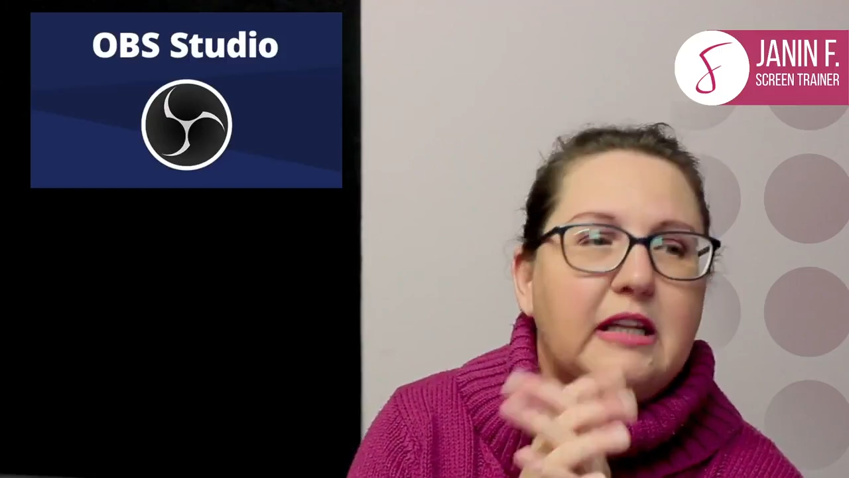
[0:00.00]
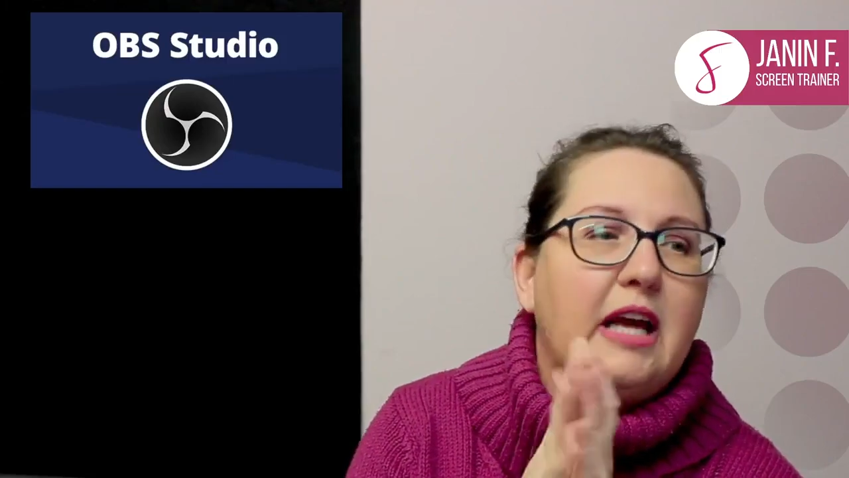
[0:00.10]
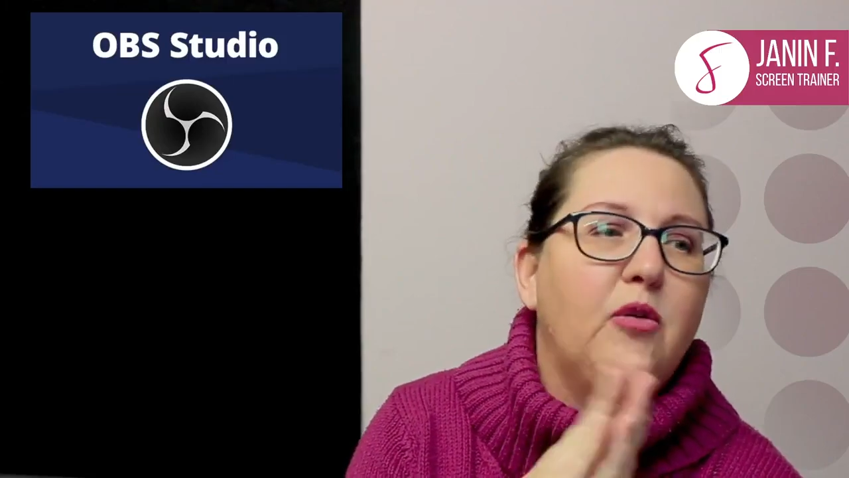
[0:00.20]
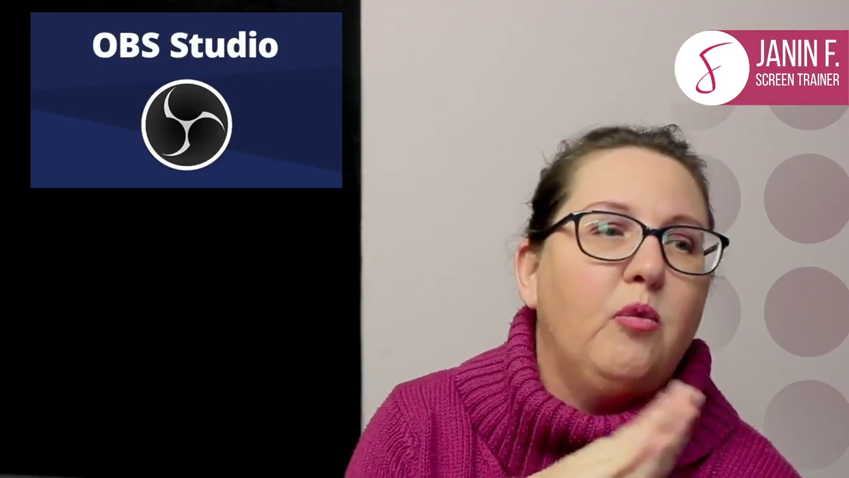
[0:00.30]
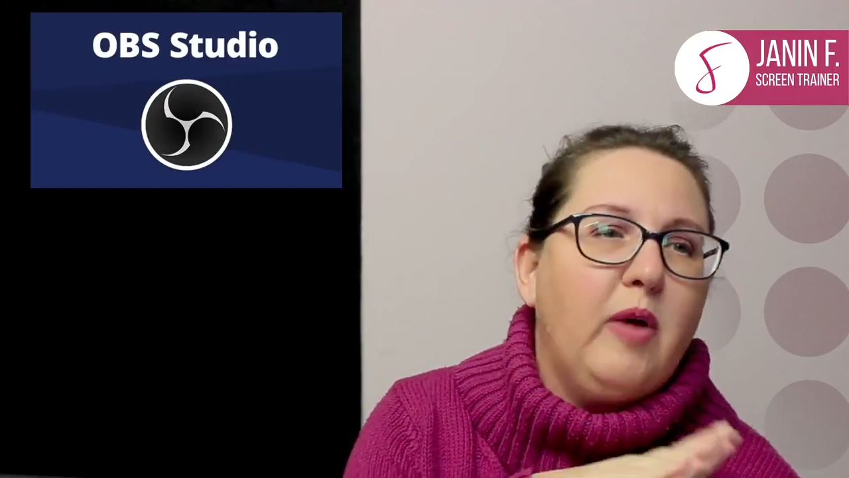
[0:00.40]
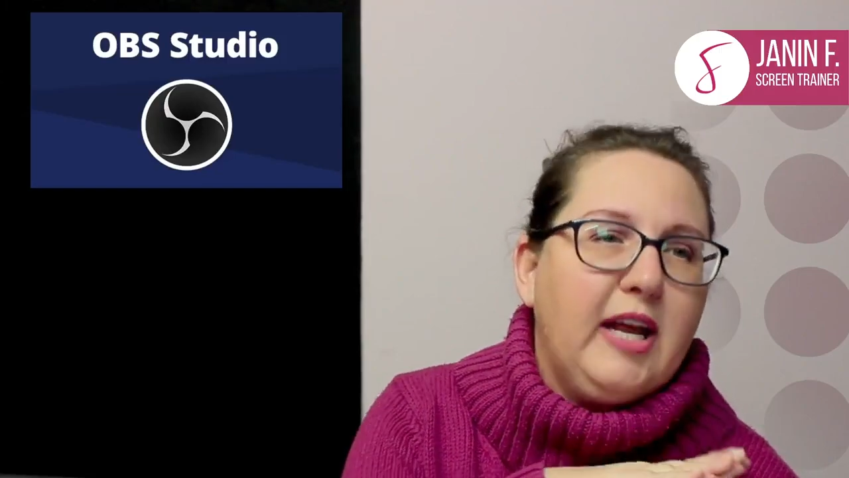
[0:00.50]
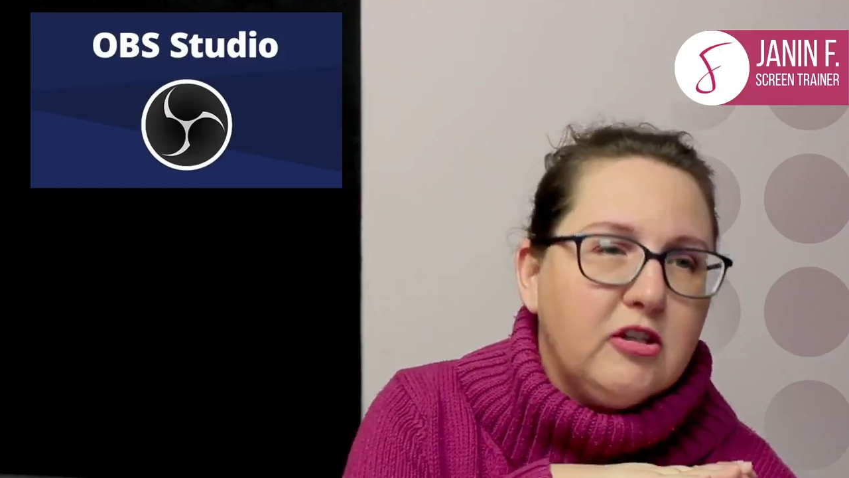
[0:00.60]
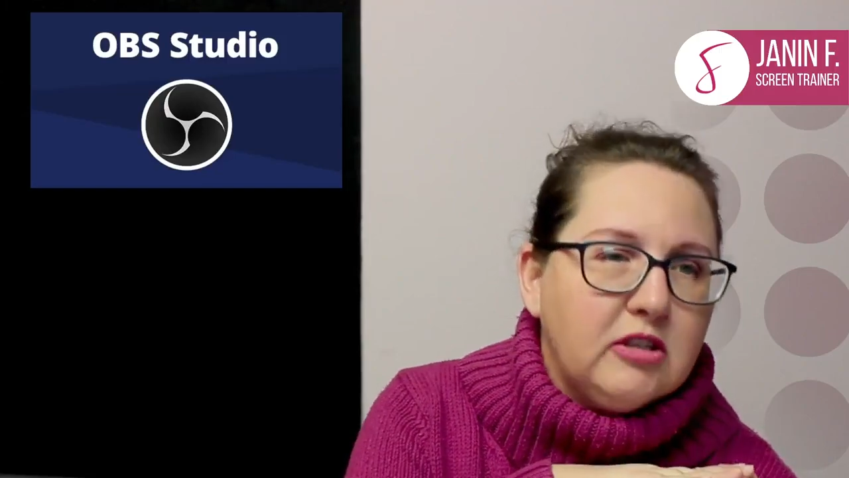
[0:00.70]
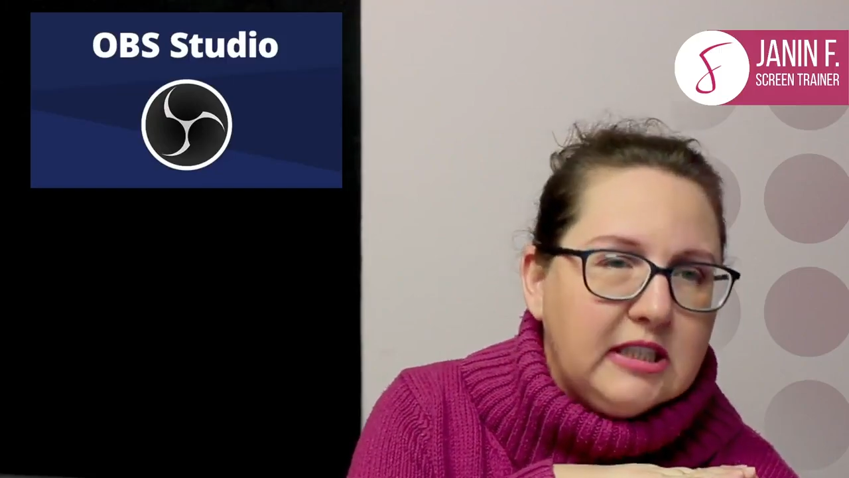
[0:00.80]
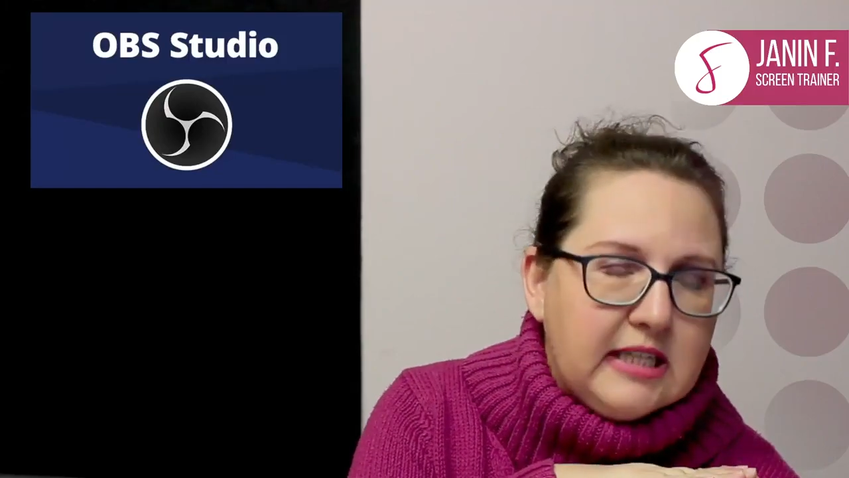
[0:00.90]
And when you
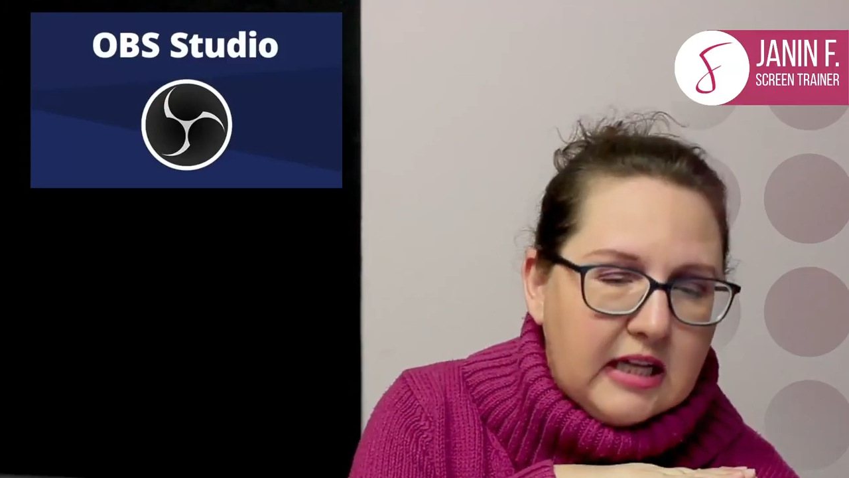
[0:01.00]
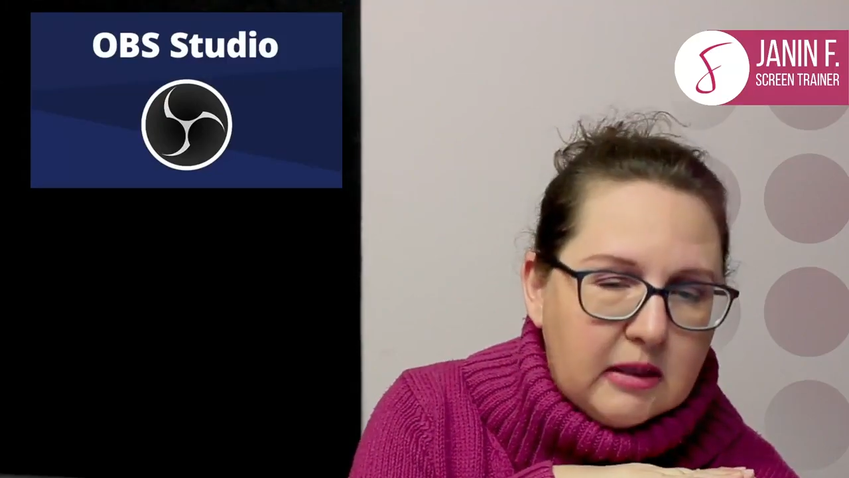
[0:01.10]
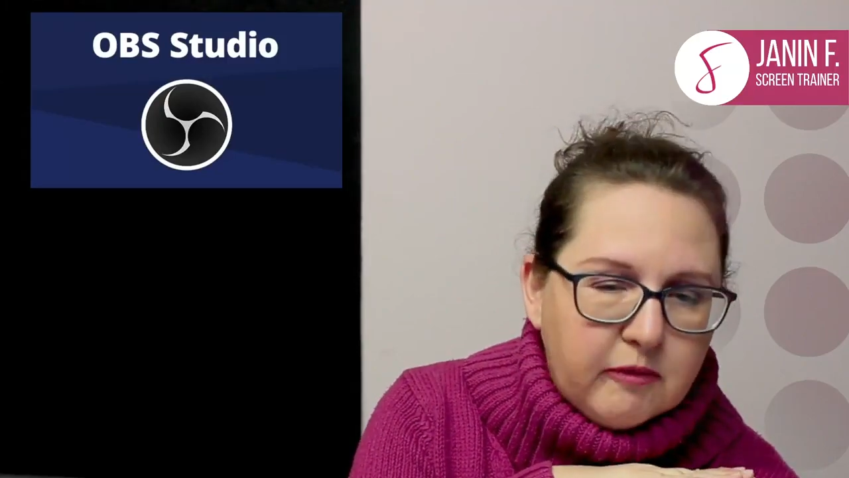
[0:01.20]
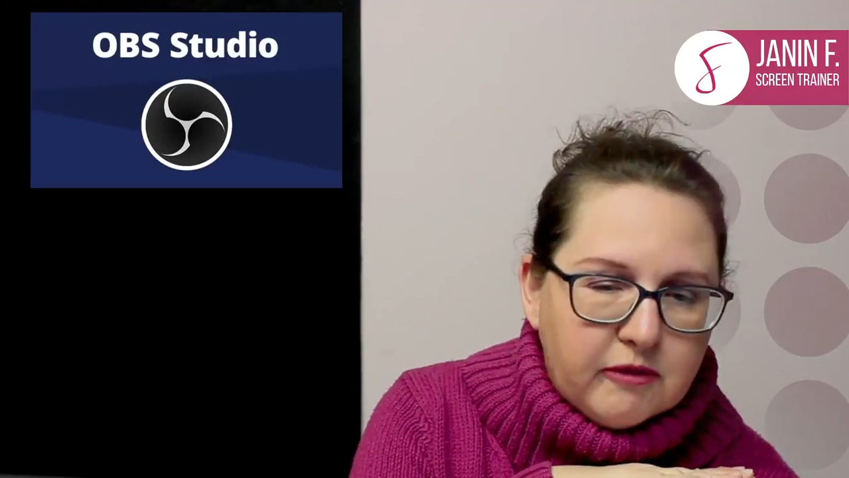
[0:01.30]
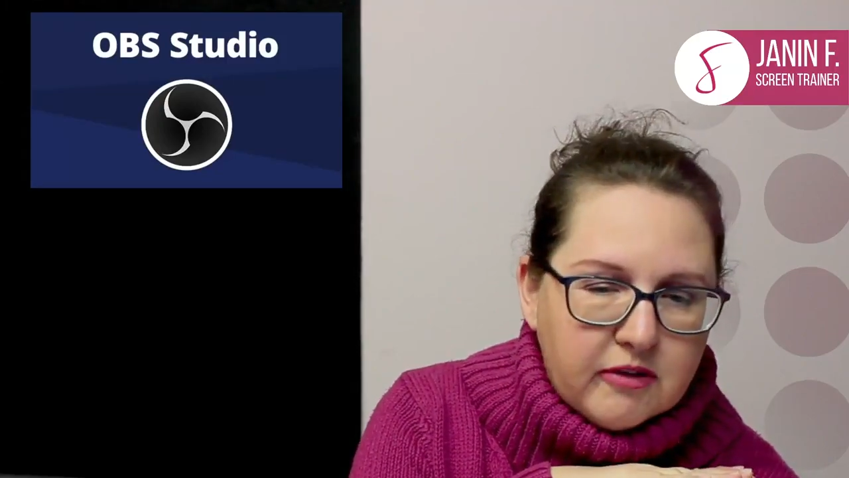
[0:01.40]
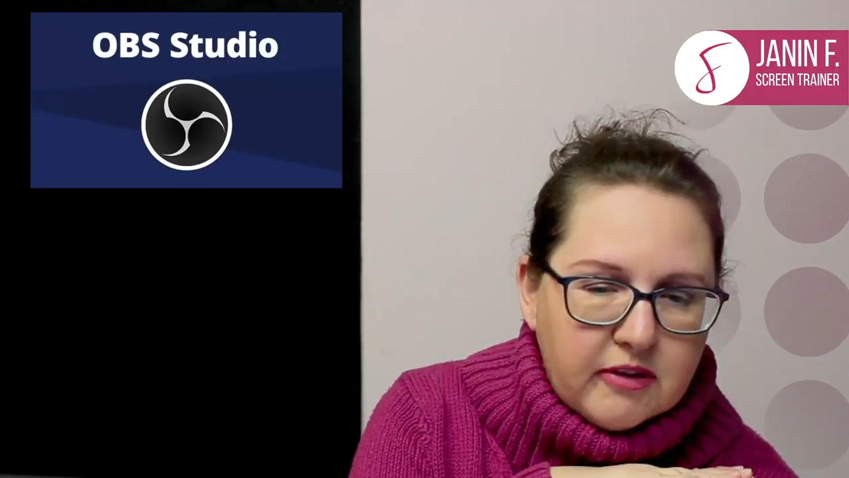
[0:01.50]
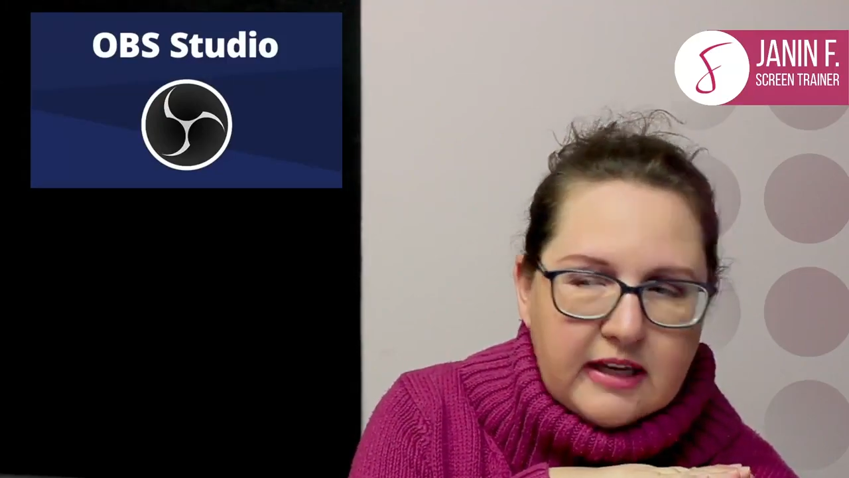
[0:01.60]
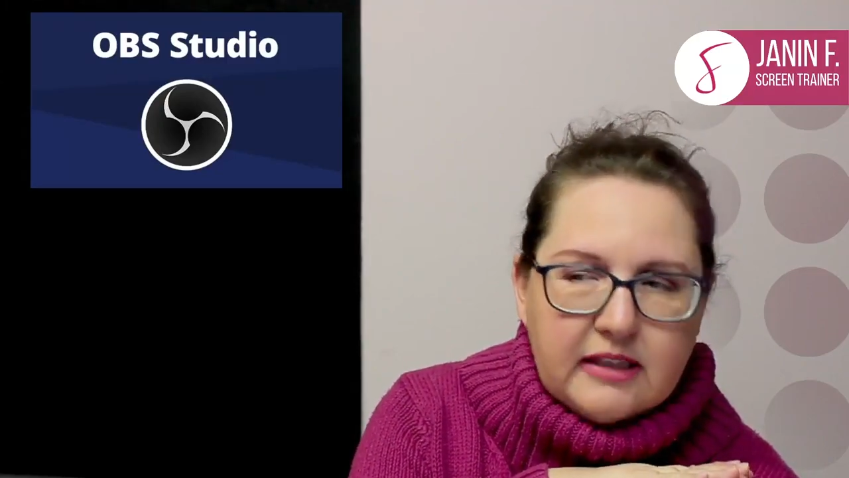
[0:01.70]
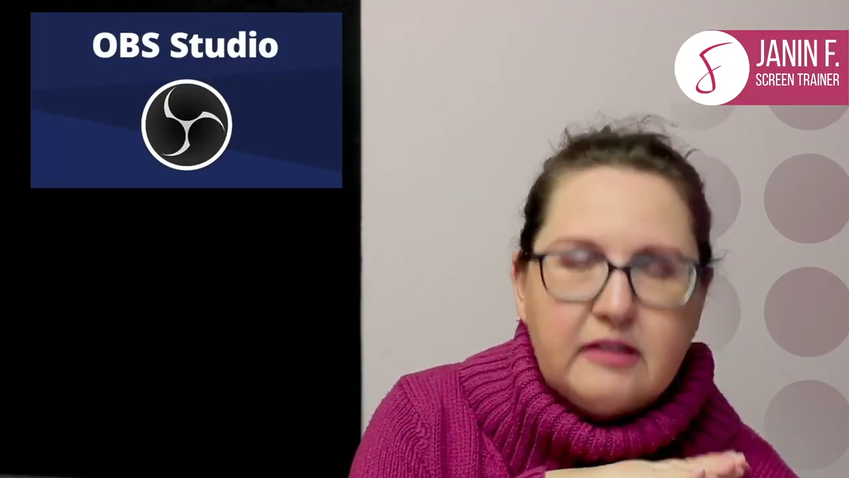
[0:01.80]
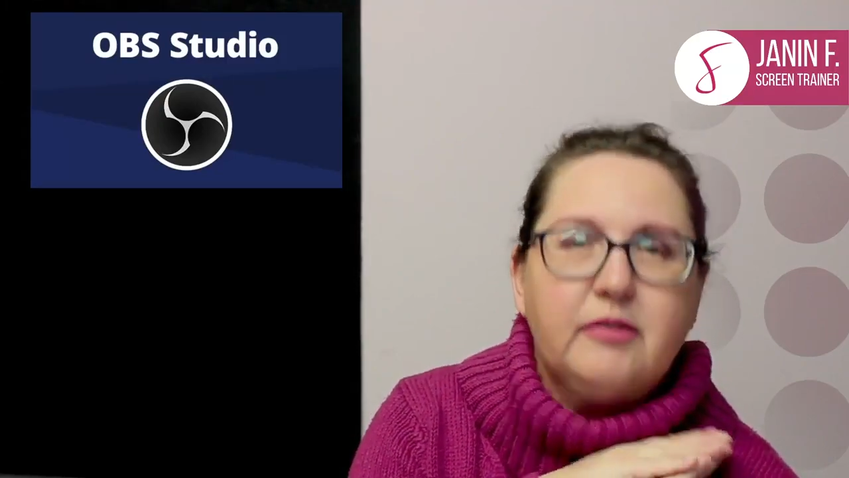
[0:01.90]
need help for
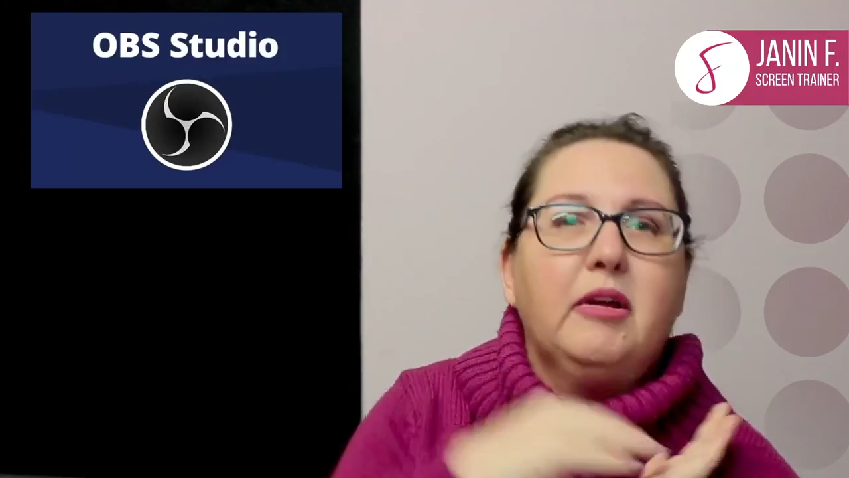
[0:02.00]
that,